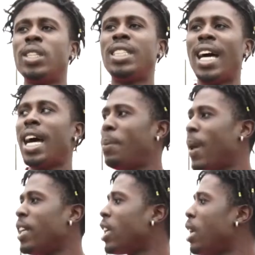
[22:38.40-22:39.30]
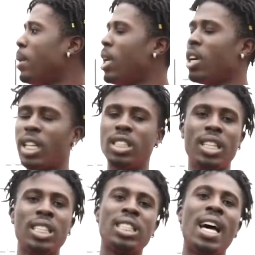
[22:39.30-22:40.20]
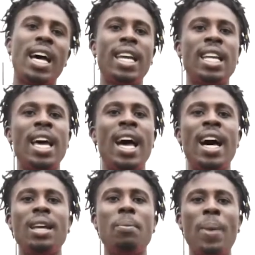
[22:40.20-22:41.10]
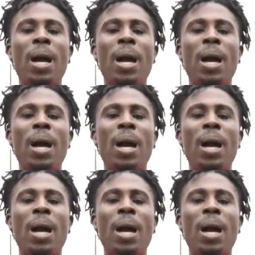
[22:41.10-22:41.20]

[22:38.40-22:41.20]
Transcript: Side plank, you're going to be looking to the side, and then back